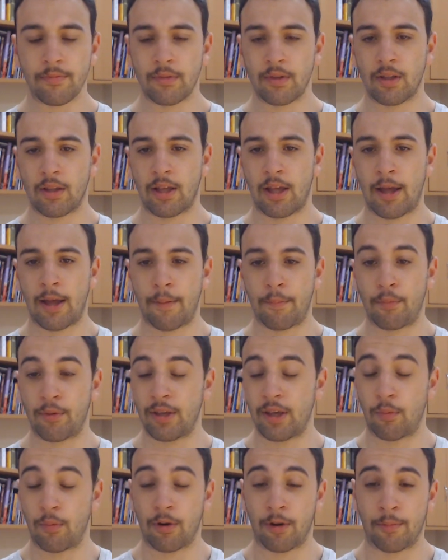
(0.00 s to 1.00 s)
But
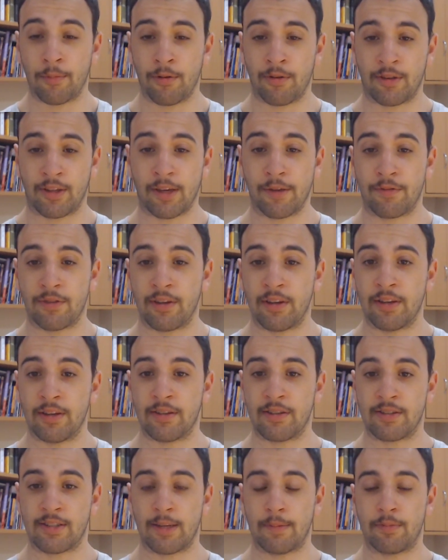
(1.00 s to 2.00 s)
yeah, one of the most gifted
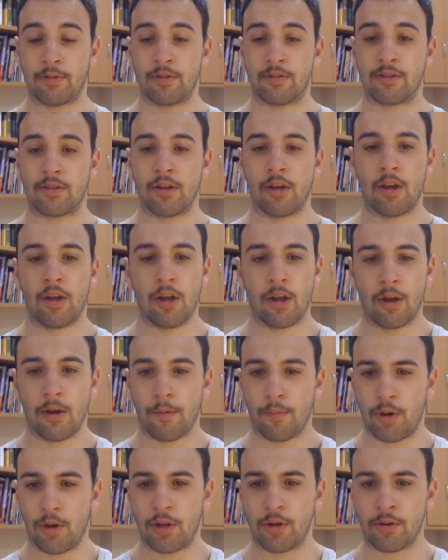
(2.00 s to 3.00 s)
interceptors,
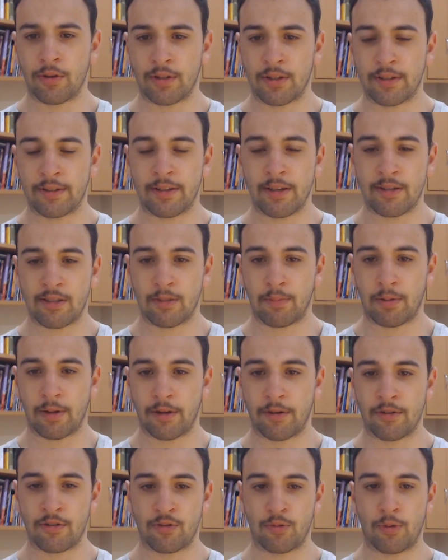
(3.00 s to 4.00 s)
pretty good contested
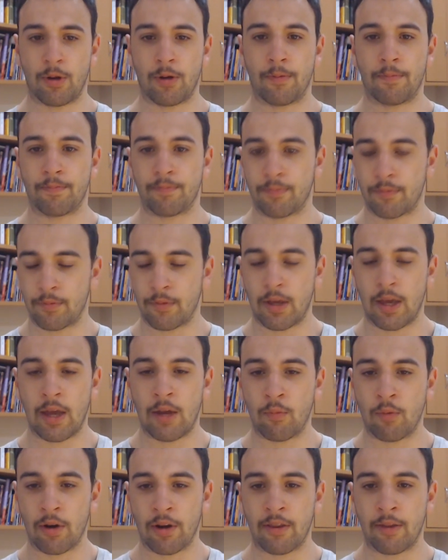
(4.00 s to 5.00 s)
player as well,
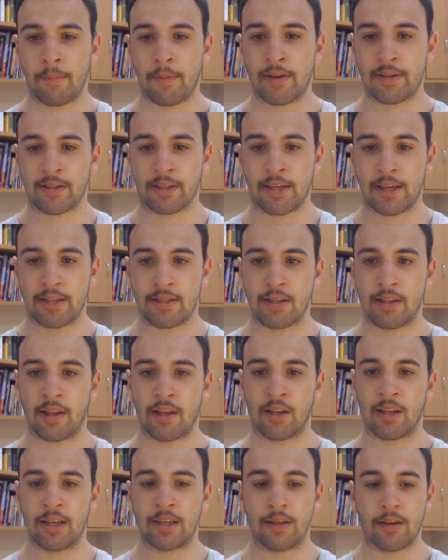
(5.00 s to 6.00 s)
and one of the best kicks in the
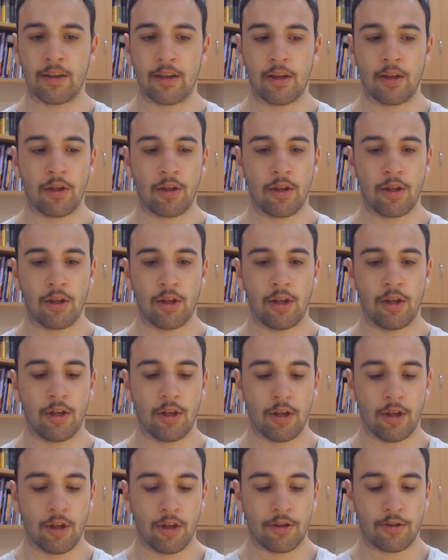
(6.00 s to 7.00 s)
league.
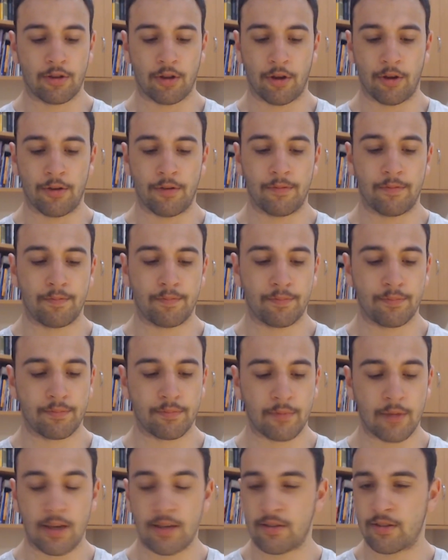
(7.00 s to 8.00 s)
So
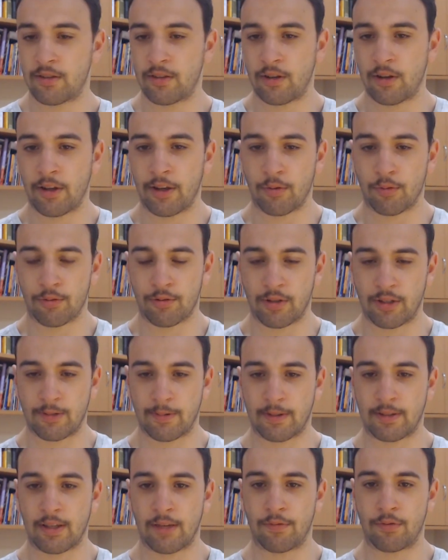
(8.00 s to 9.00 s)
Essendon I also
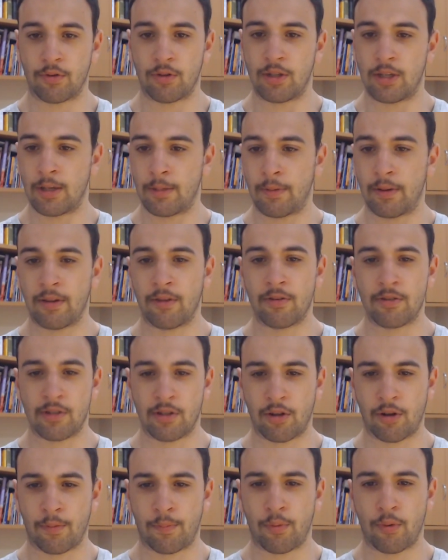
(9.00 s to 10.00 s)
expect to have a good year, but there is a
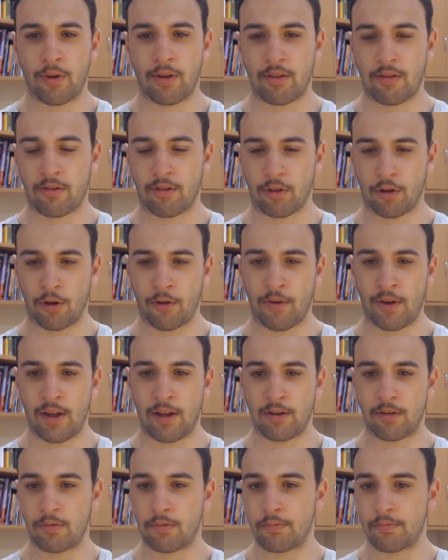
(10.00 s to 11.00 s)
lot of points to go
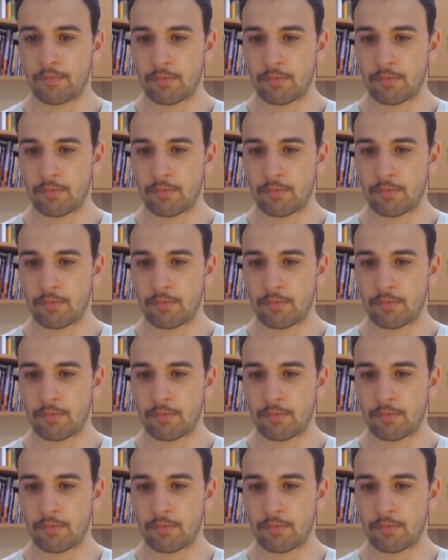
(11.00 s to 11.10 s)
around.